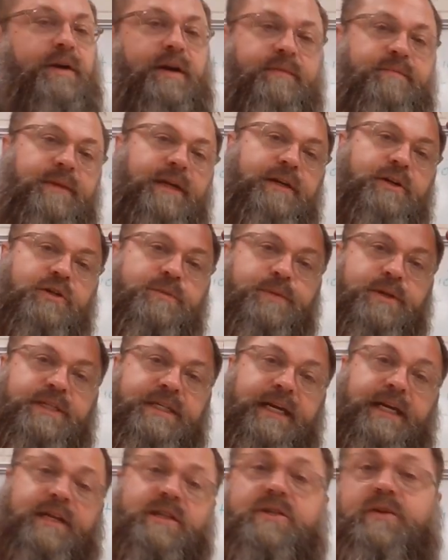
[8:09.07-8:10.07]
of meters per
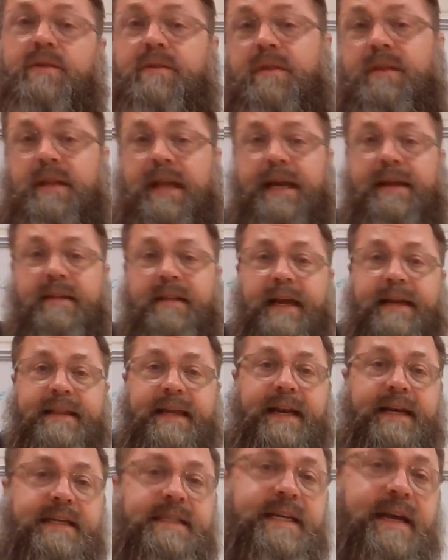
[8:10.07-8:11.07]
second. So like
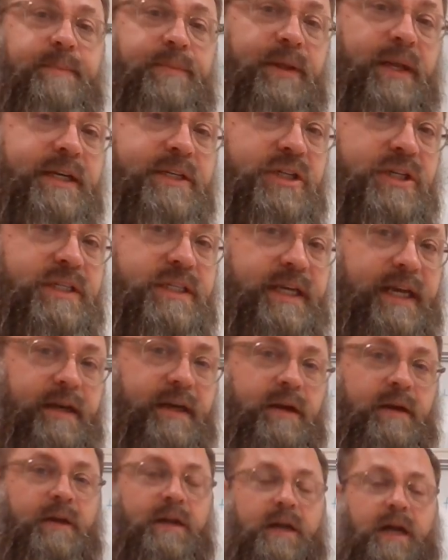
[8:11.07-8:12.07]
that example I just said,
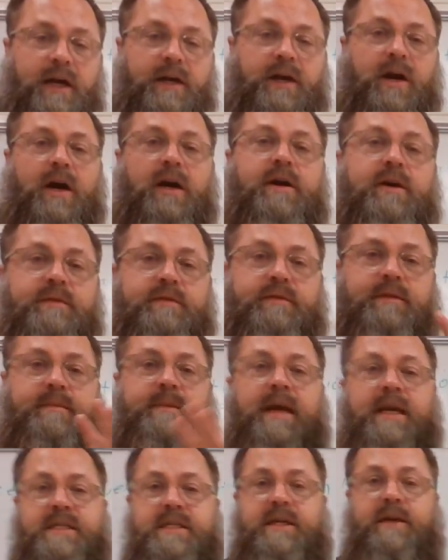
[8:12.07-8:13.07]
a car goes
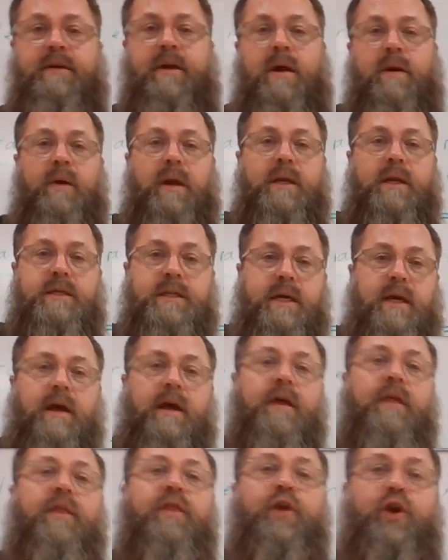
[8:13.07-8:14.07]
from 0
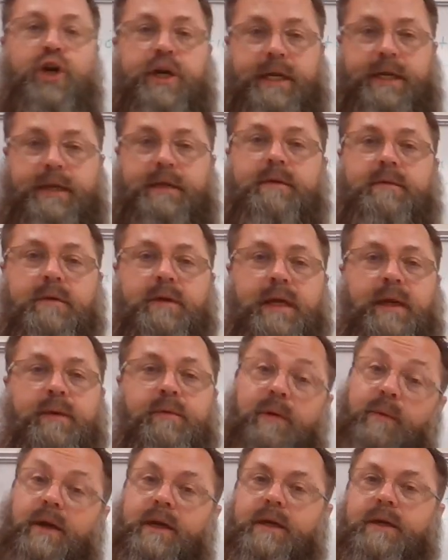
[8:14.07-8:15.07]
to 30. Okay,
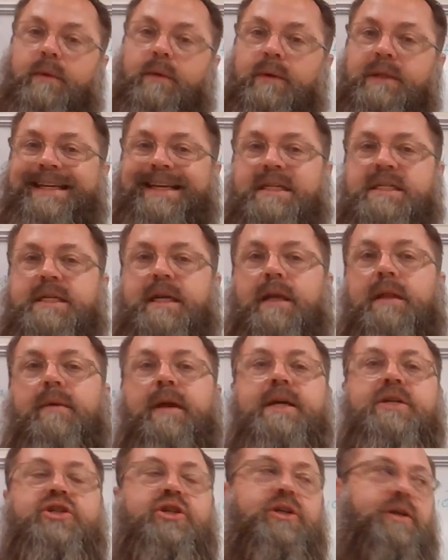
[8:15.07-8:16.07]
we want to know what the
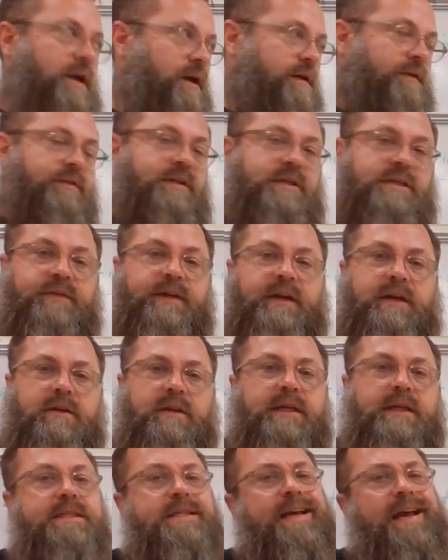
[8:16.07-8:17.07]
acceleration of this
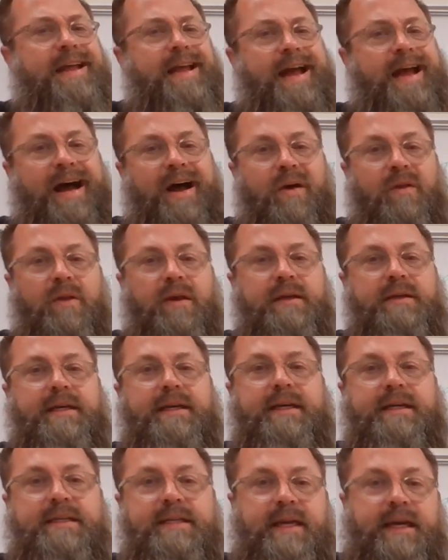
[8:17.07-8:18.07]
vehicle is. How long
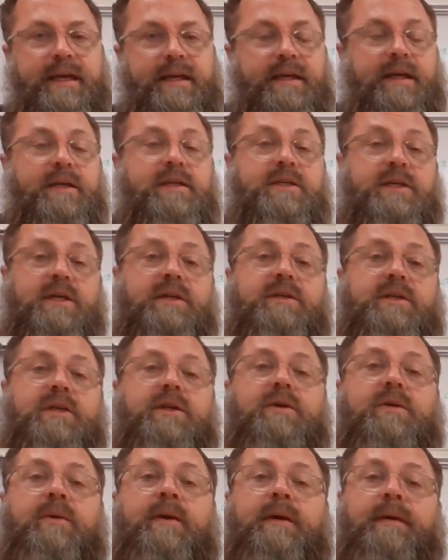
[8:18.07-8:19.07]
did it take to
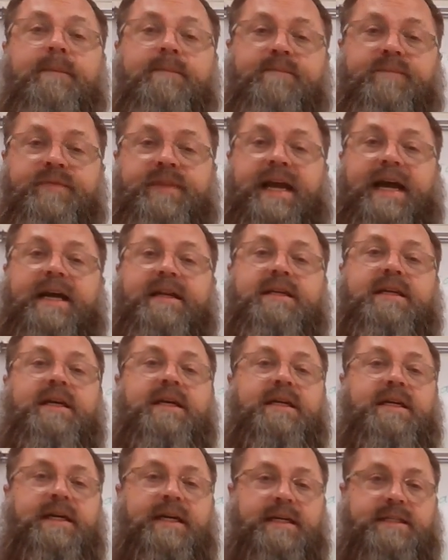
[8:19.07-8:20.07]
do that
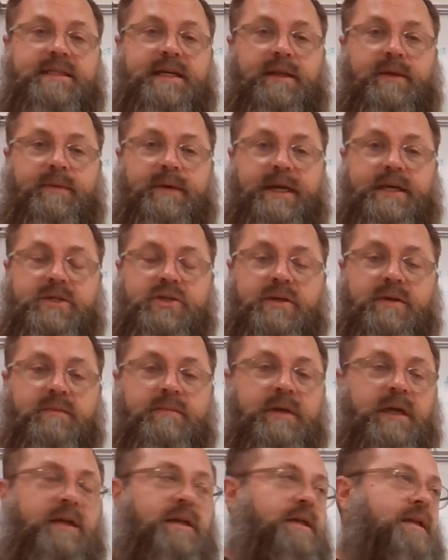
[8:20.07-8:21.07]
acceleration?
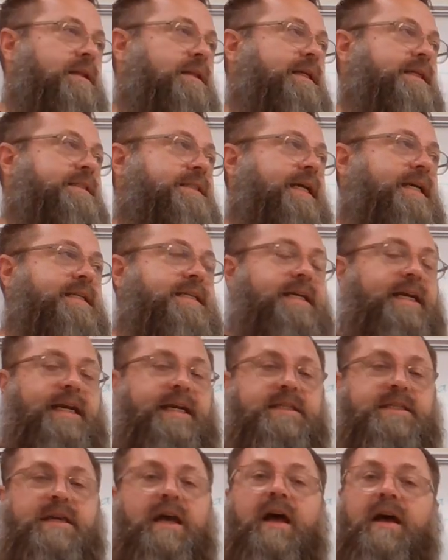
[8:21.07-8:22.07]
Let's say it
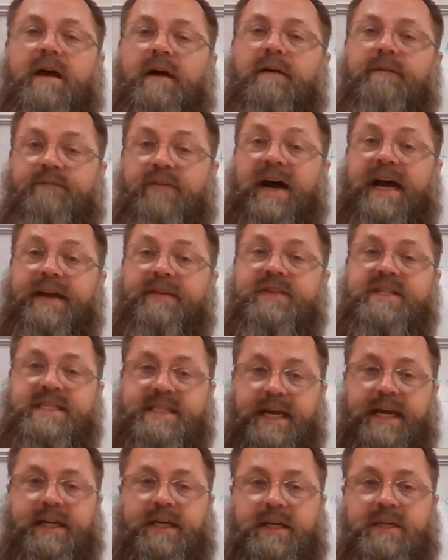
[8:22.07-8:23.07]
takes 5
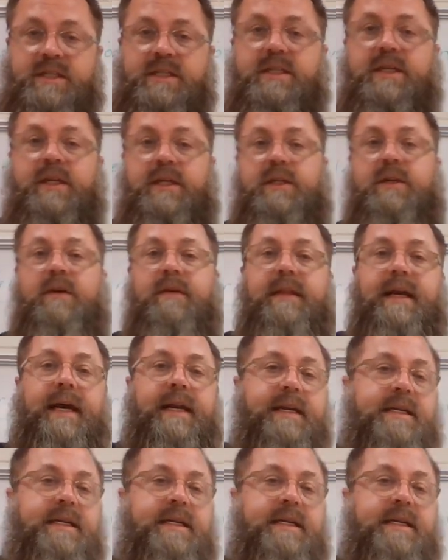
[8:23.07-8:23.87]
seconds to do that